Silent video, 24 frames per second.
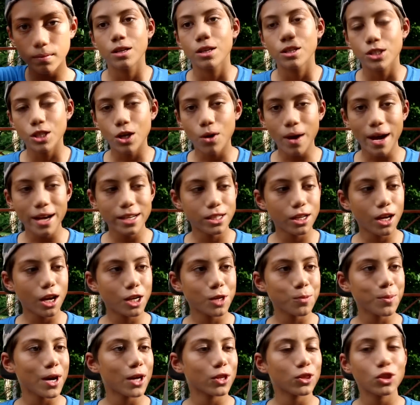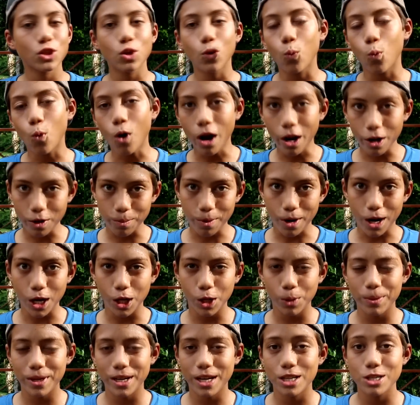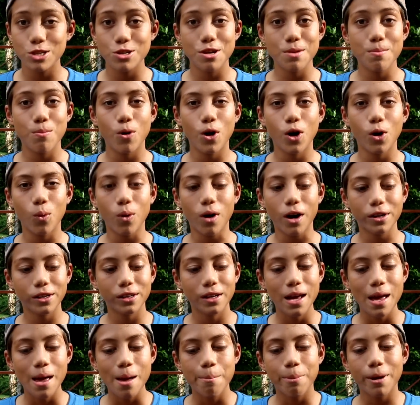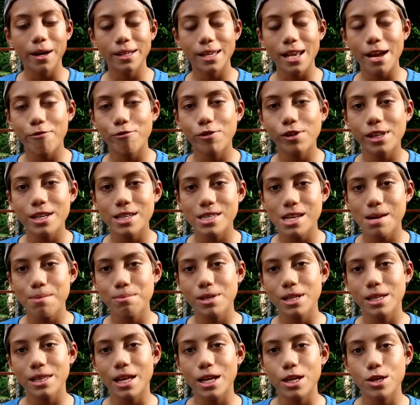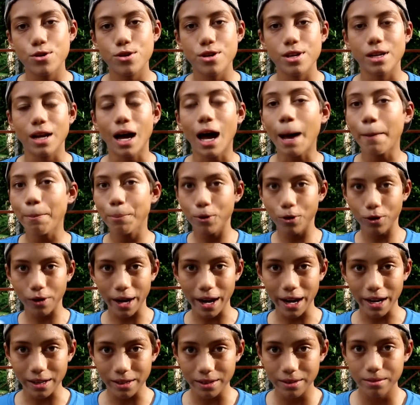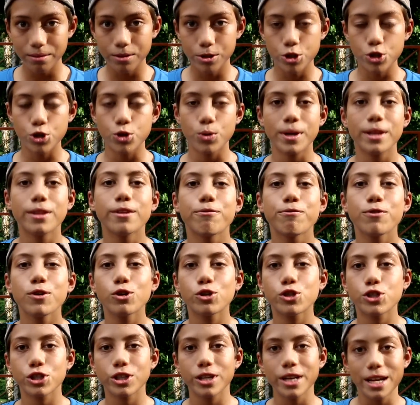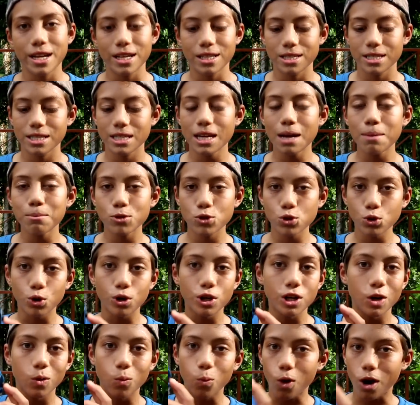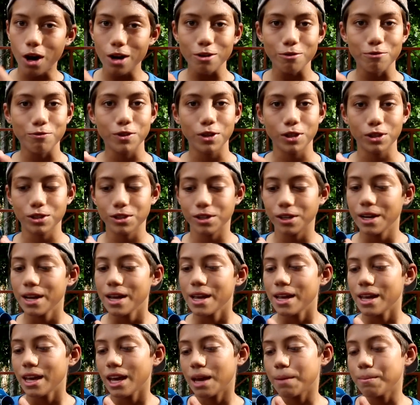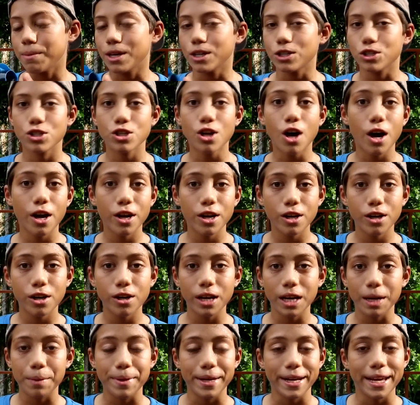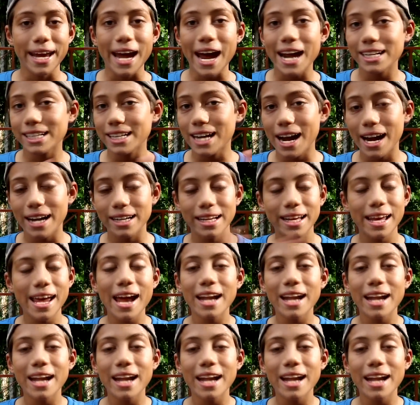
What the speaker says: So I talked about the water bottle because you can boil water, but definitely something that you could upgrade to in the future is some sort of water filter. It could be a Sawyer, it could be a Katadyn,